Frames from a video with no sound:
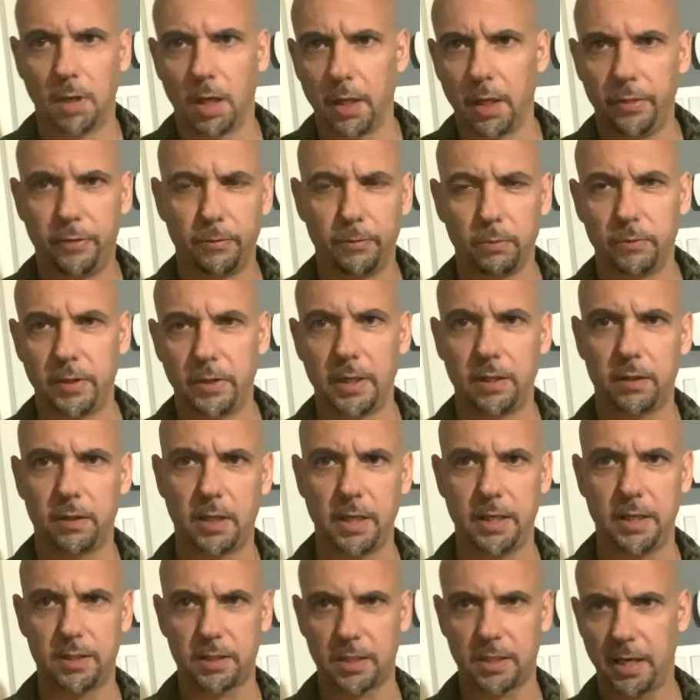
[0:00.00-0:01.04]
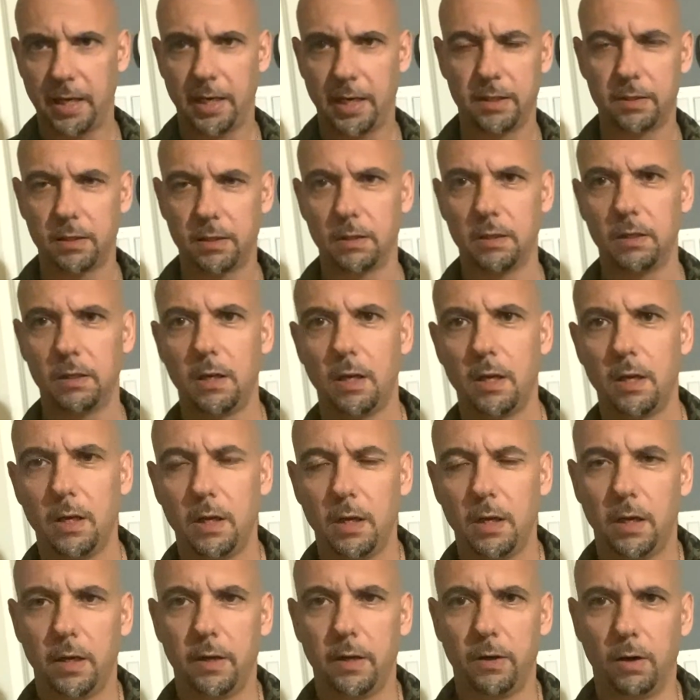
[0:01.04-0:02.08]
mud through these things and
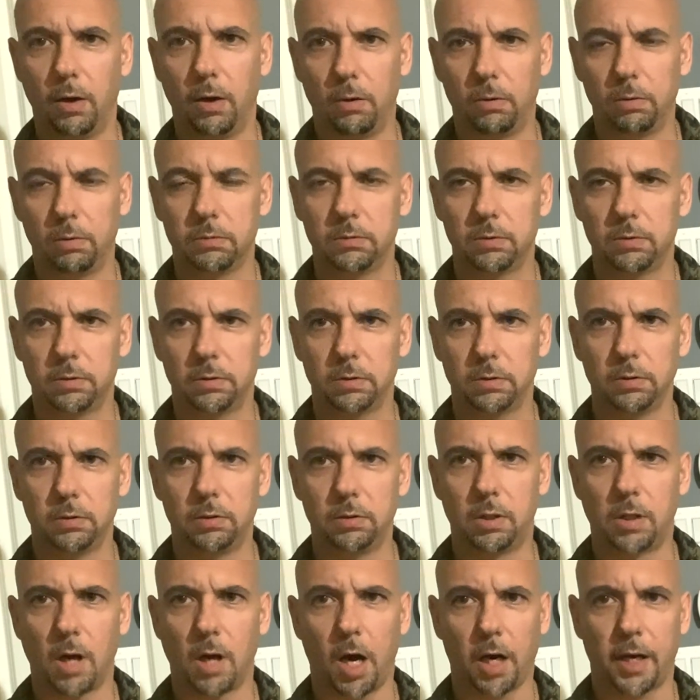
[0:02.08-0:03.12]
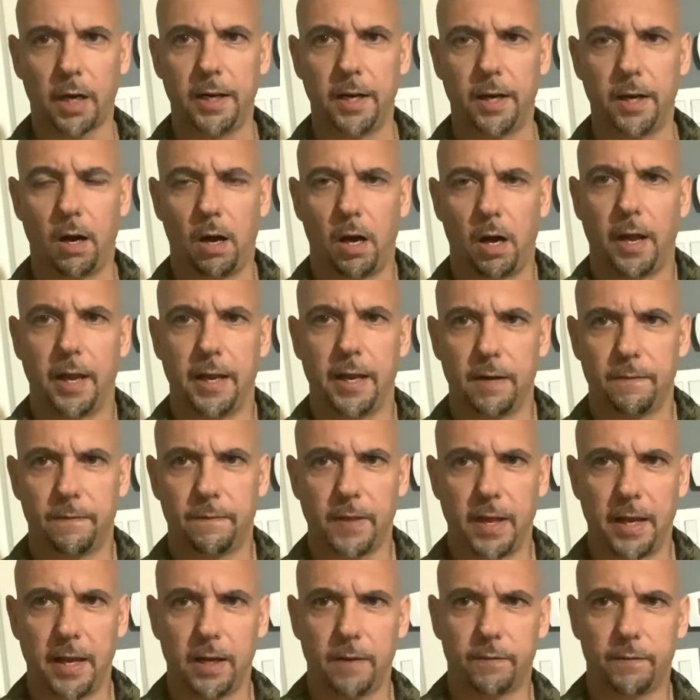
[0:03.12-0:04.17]
gawking an eye if
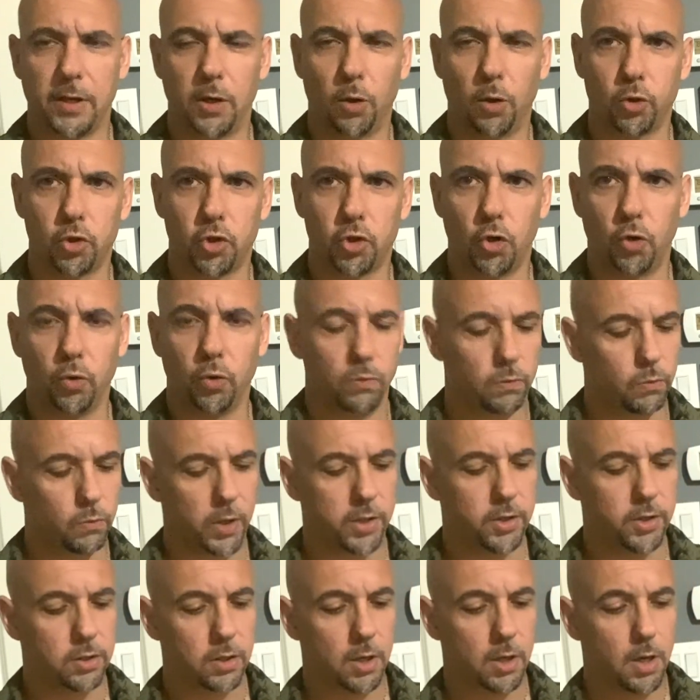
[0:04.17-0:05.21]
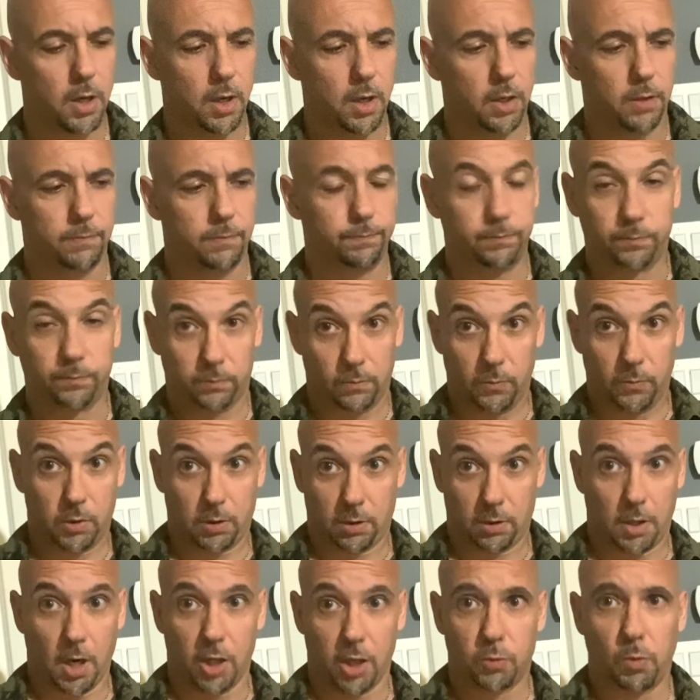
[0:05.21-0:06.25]
they don't shoot. Which
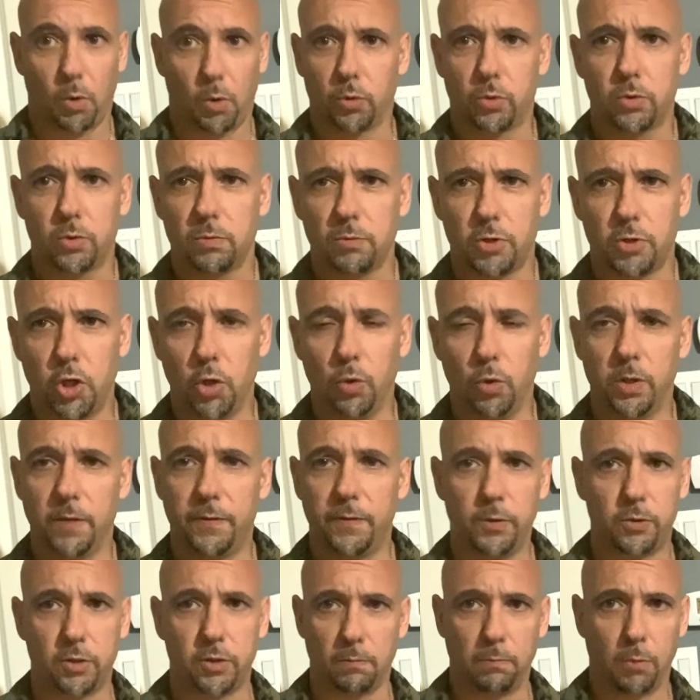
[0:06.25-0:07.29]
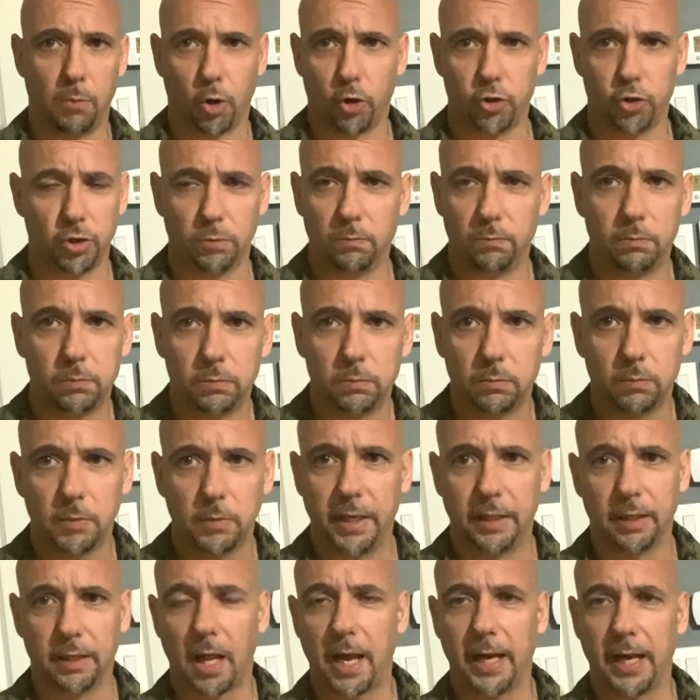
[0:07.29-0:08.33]
guns won't shoot if you submerge them
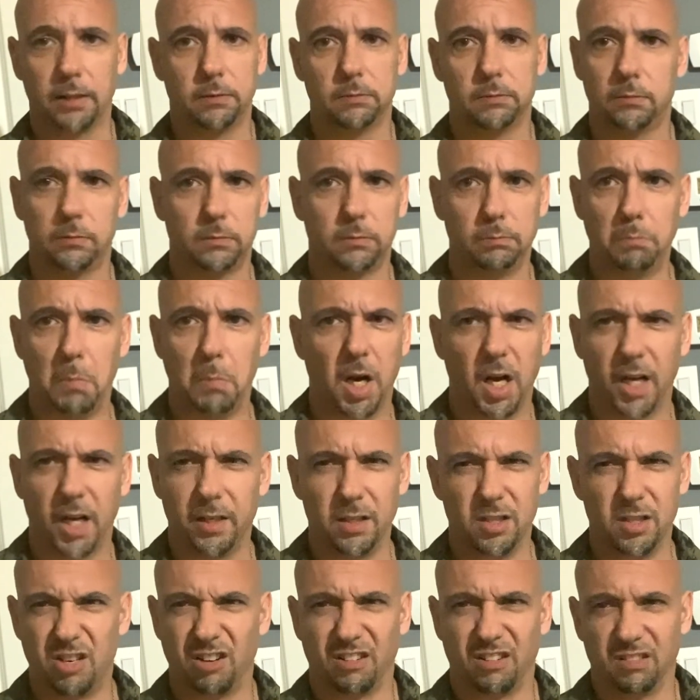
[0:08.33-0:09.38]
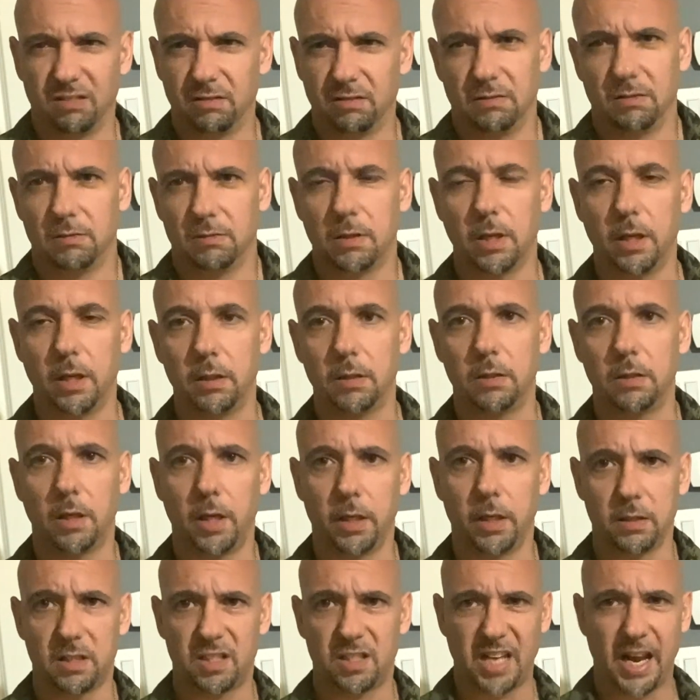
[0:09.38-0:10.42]
in like mud and dirt
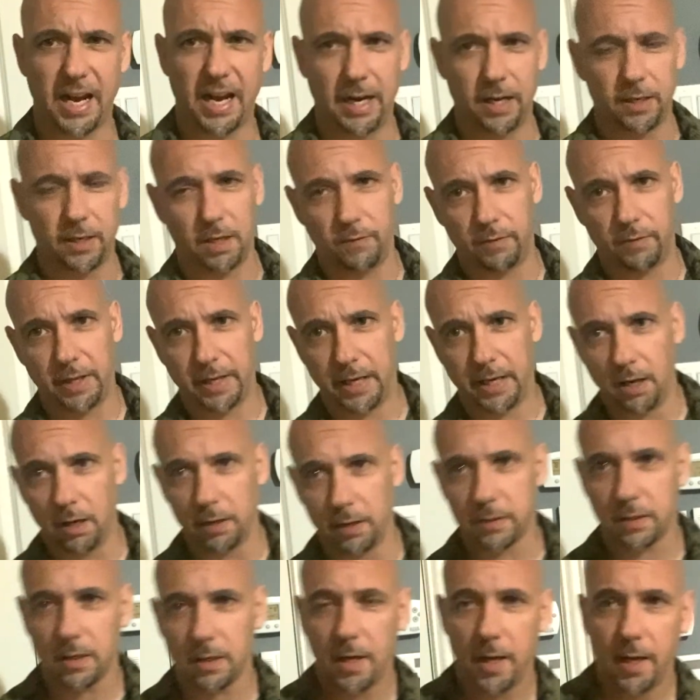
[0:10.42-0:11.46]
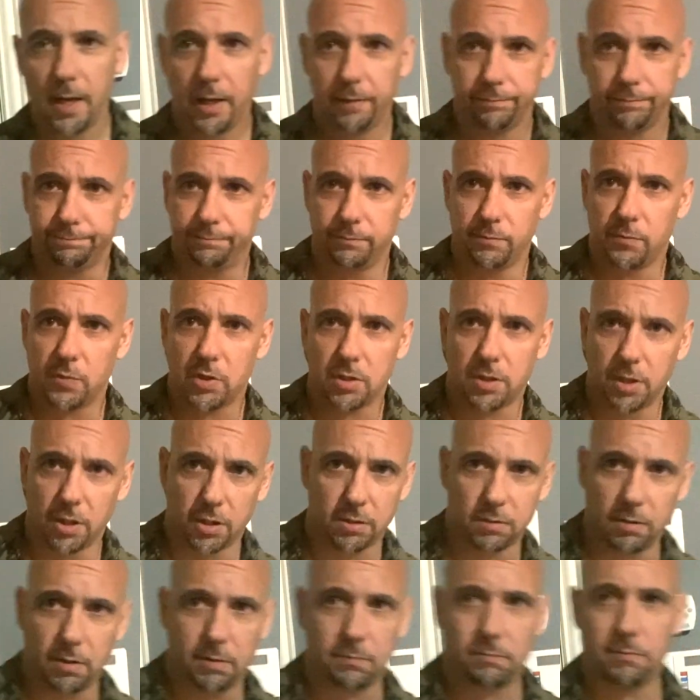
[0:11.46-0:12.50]
and sand and everything else. It's
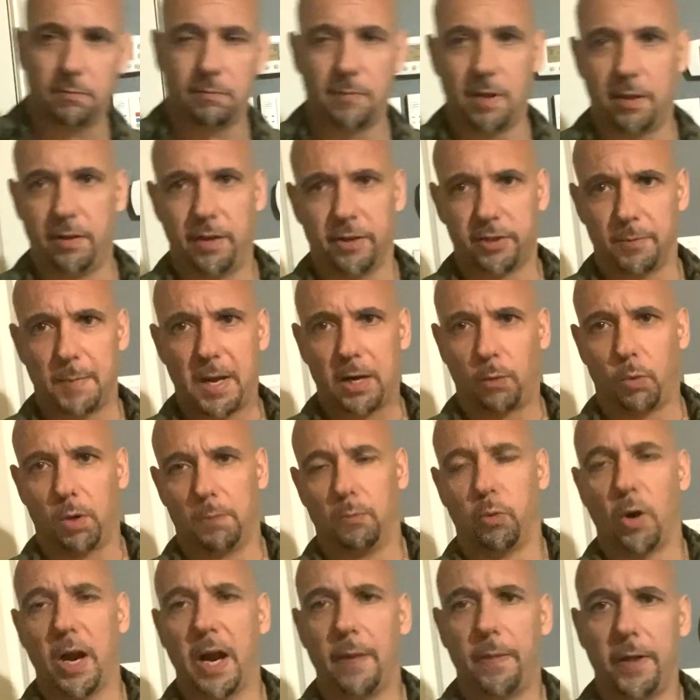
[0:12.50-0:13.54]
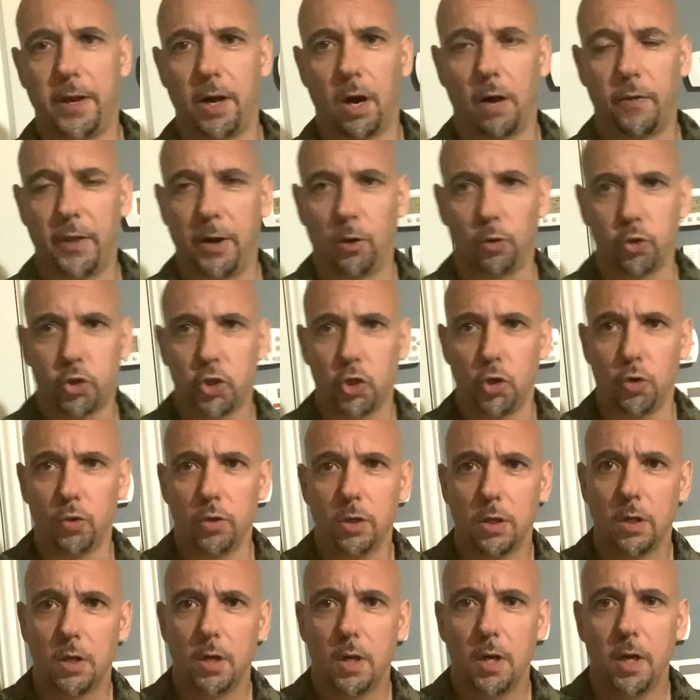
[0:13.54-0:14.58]
just, it doesn't matter what brand they are, they don't shoot.
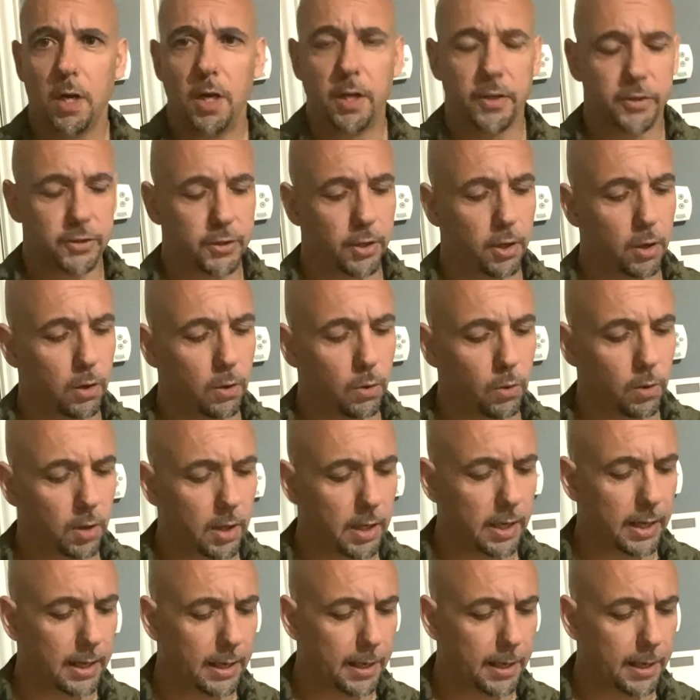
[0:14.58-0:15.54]
So